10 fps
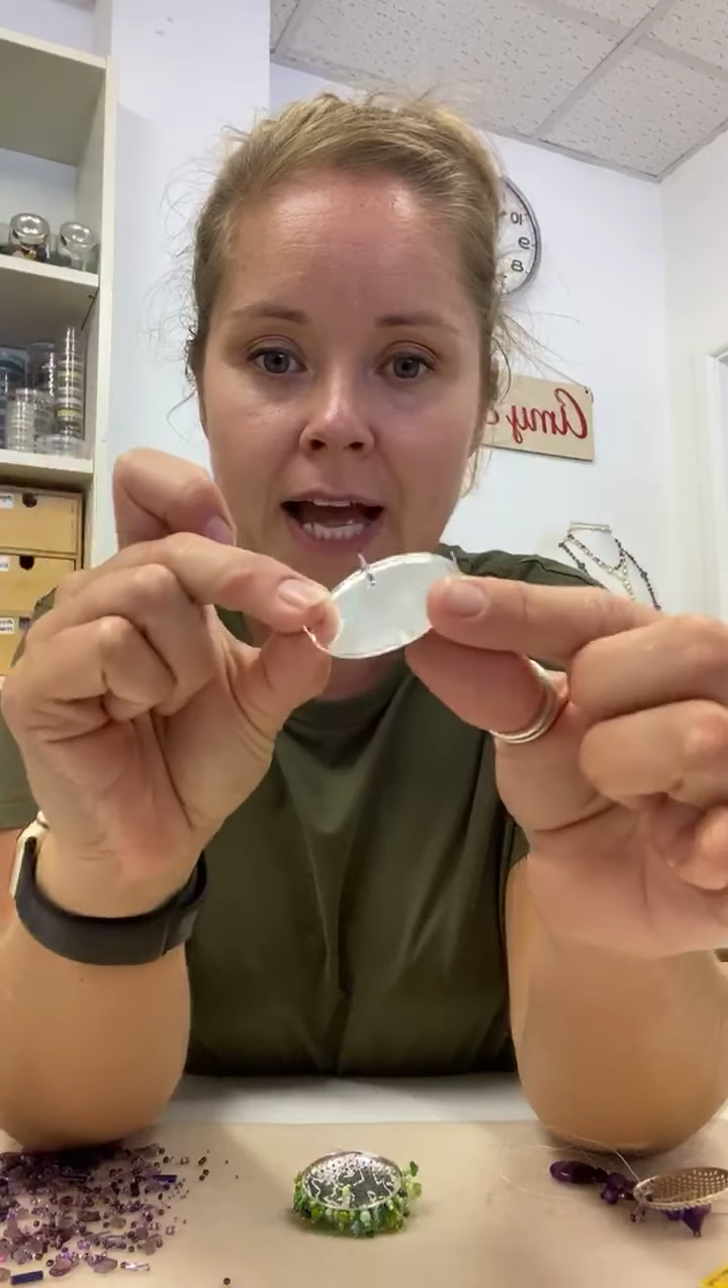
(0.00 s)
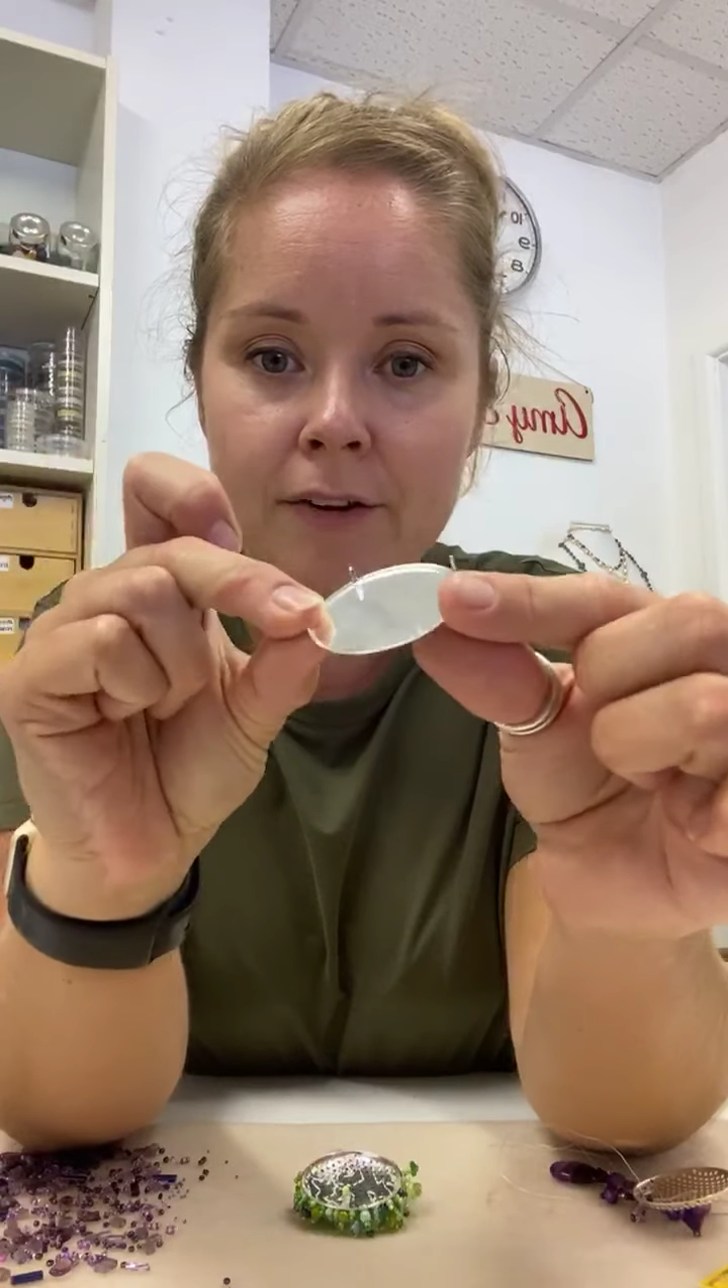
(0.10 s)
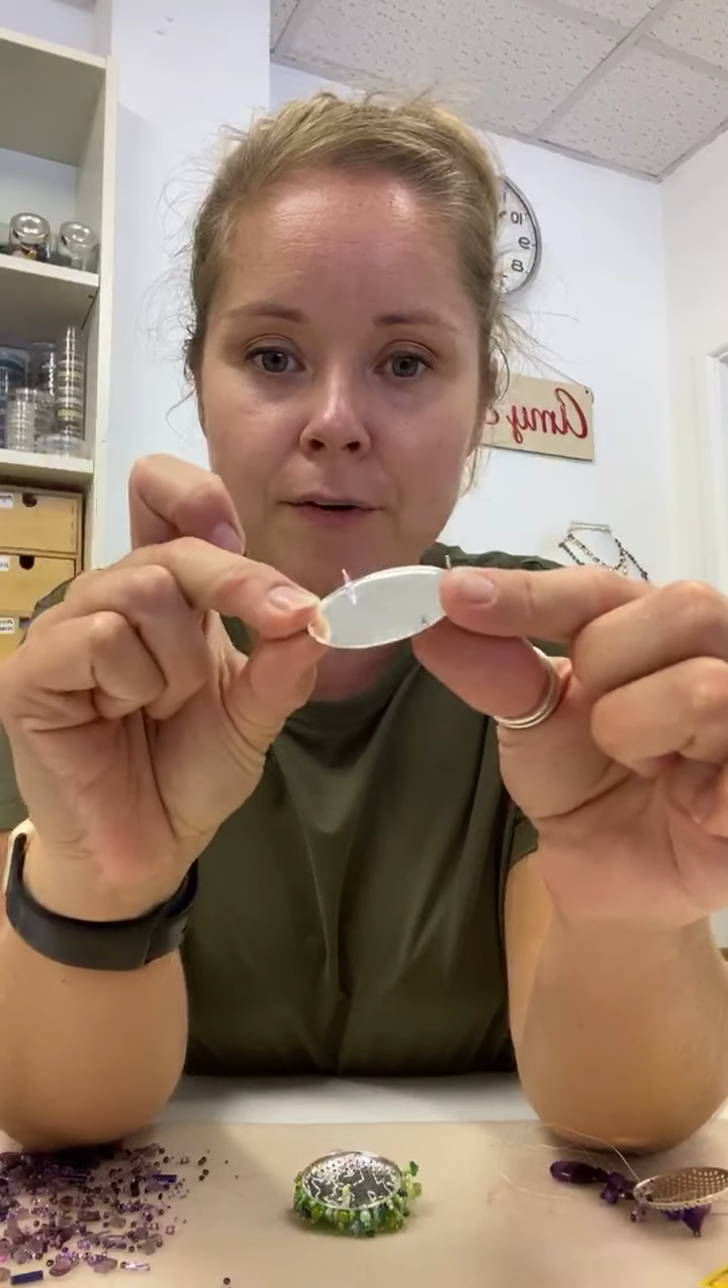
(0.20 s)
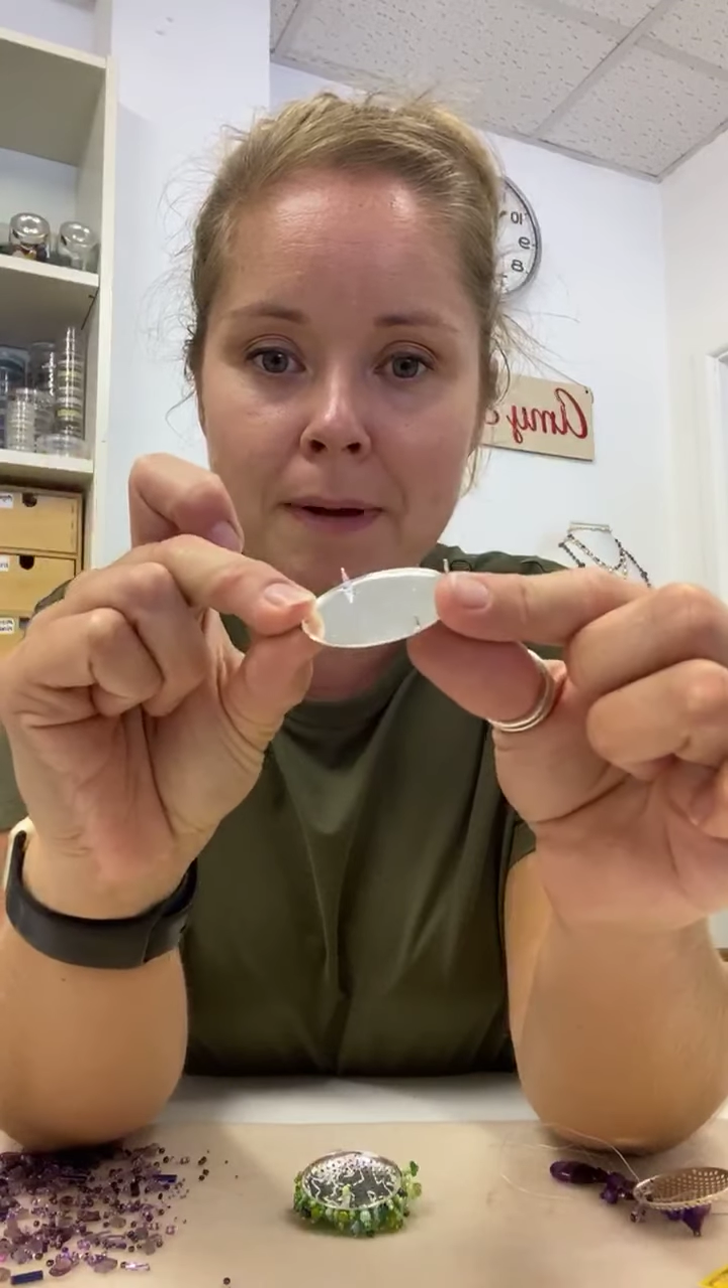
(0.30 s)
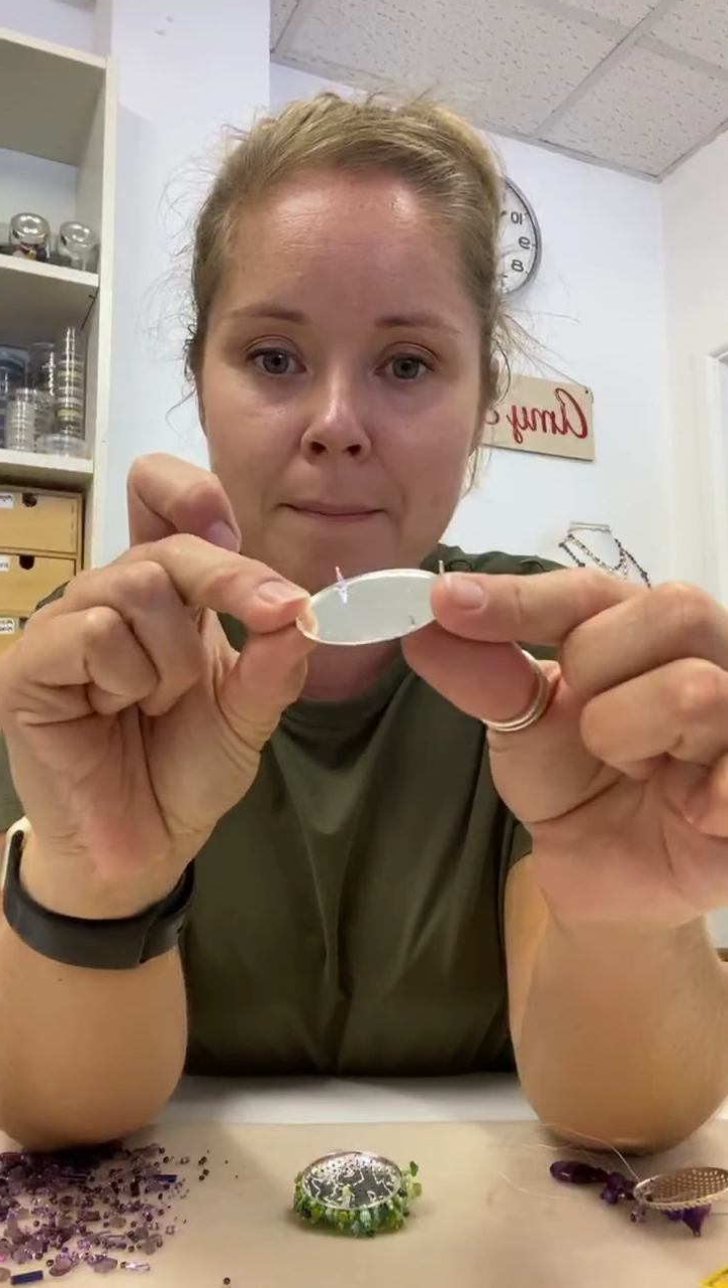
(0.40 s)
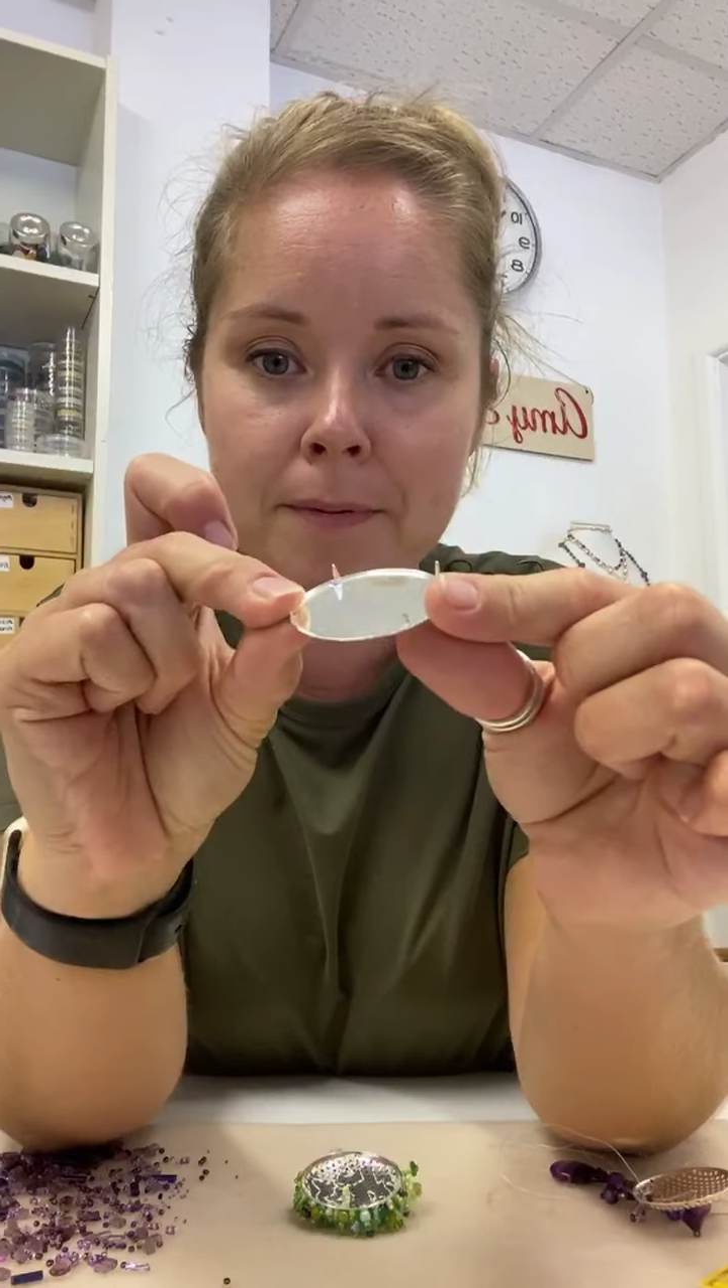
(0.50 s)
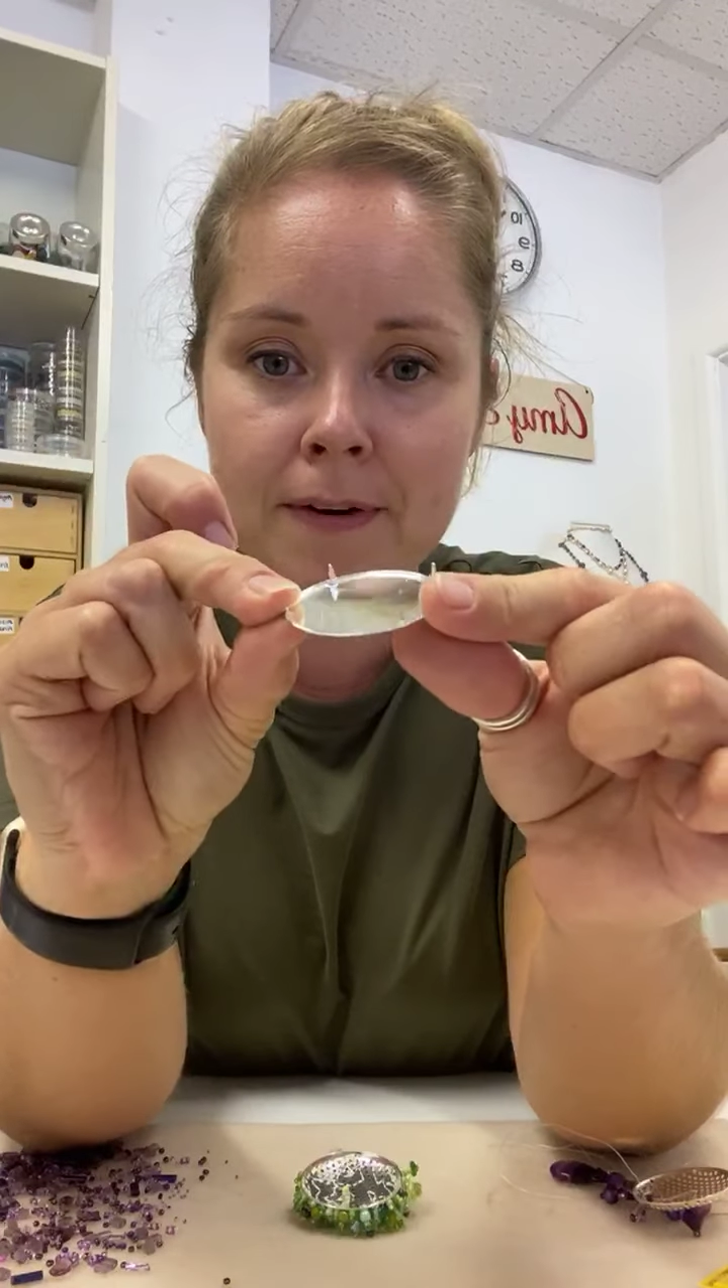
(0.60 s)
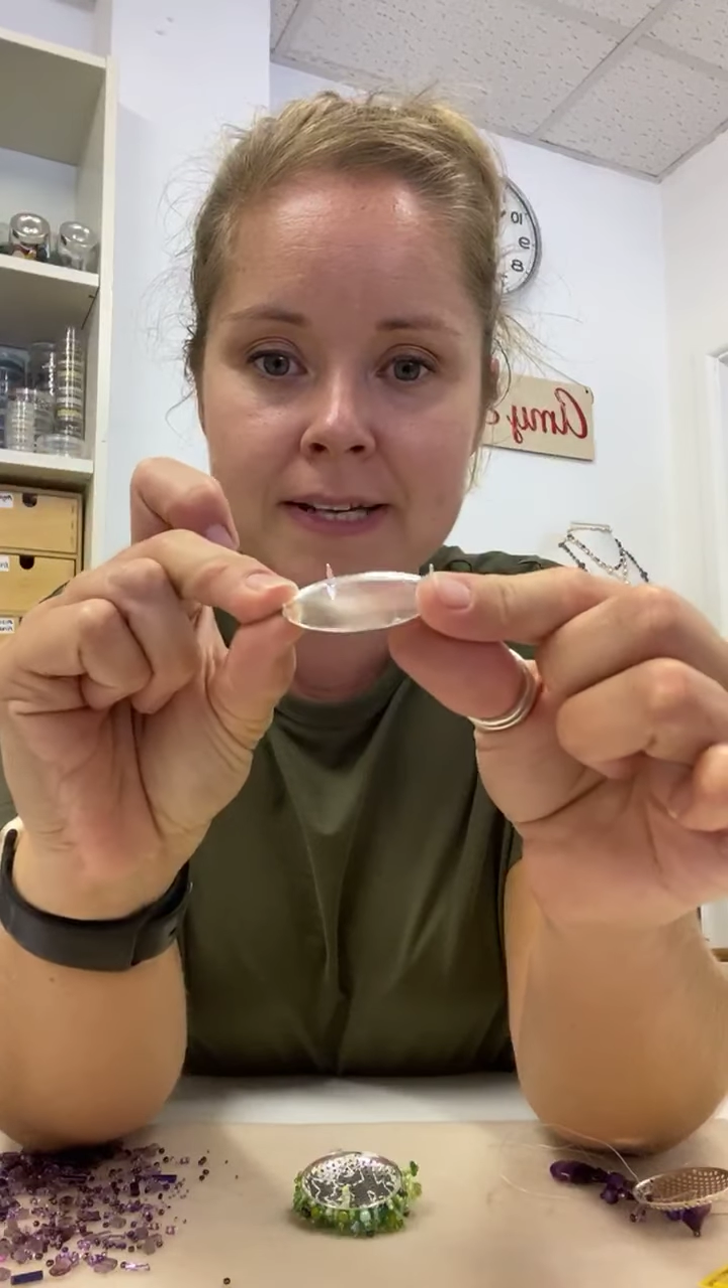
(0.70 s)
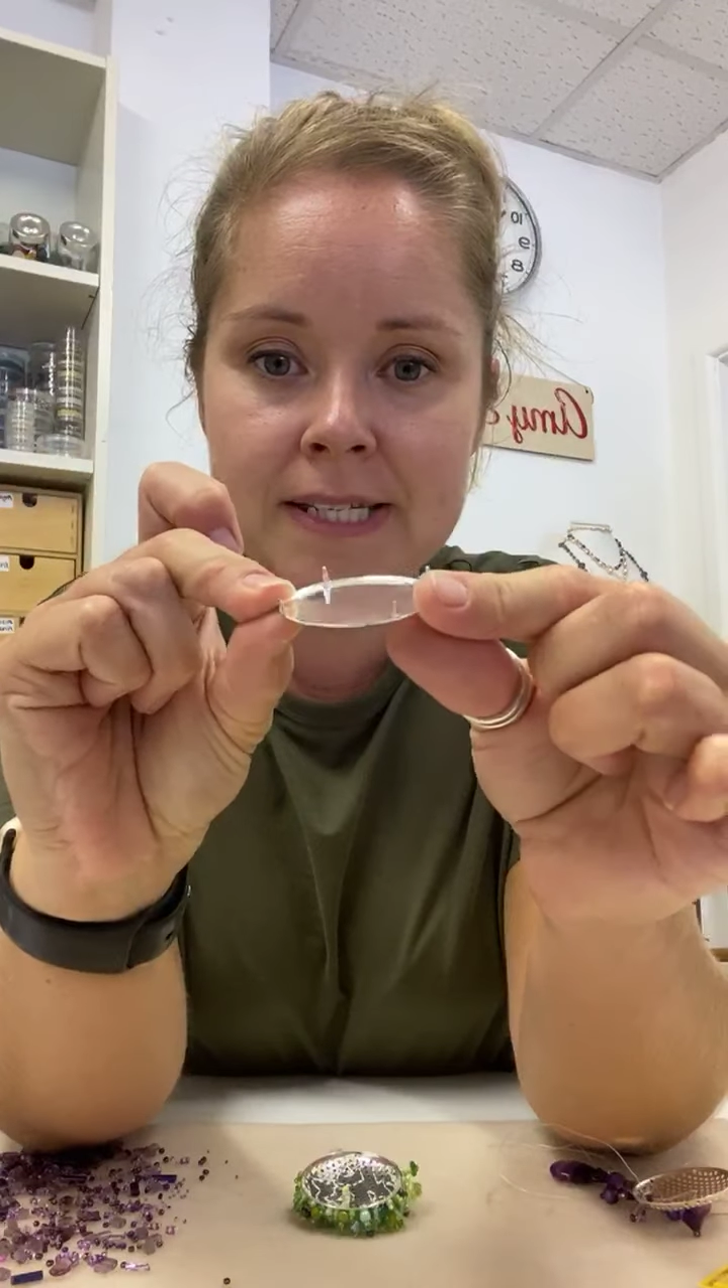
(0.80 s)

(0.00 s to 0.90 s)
And you remember I